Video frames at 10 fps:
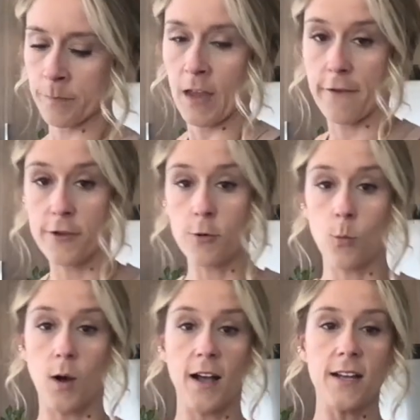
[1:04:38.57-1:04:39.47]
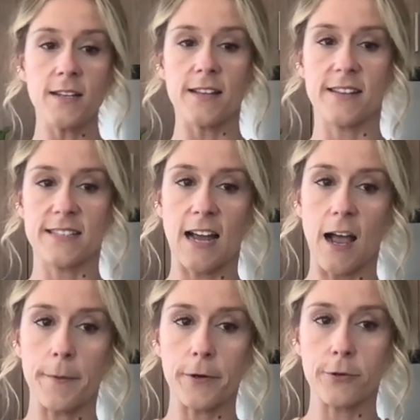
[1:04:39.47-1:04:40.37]
If you want the
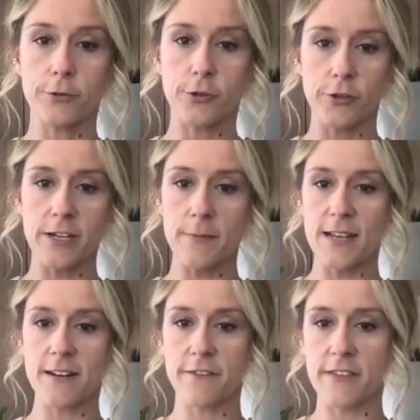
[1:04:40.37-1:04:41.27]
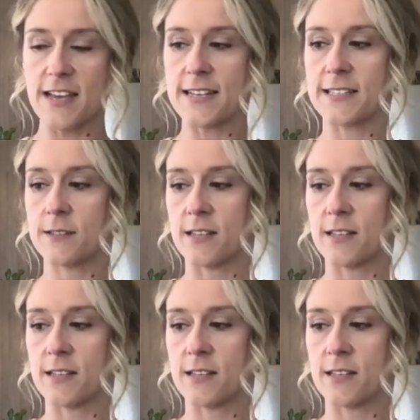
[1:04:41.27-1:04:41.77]
topical treatment of this,